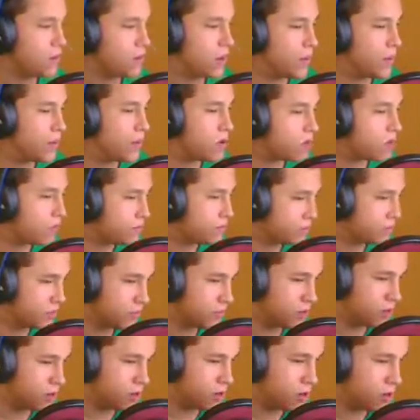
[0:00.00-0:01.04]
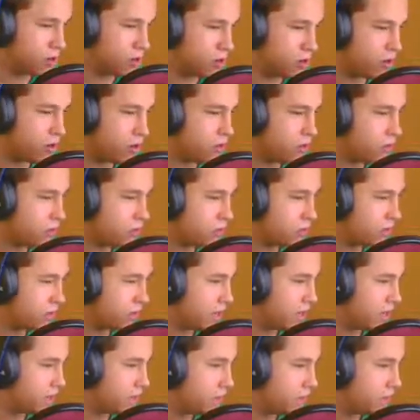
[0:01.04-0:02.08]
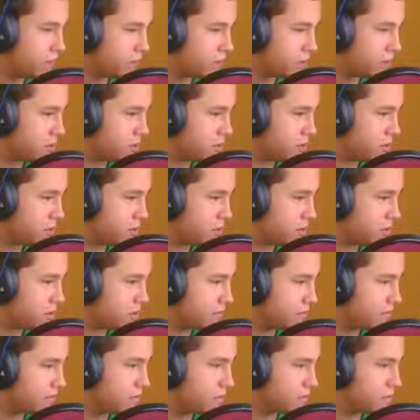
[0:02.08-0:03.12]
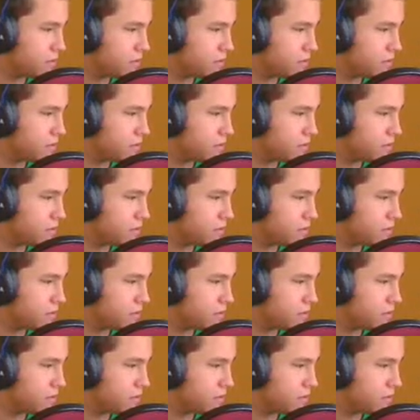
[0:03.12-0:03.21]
Maybe go over some current news and games and all that stuff.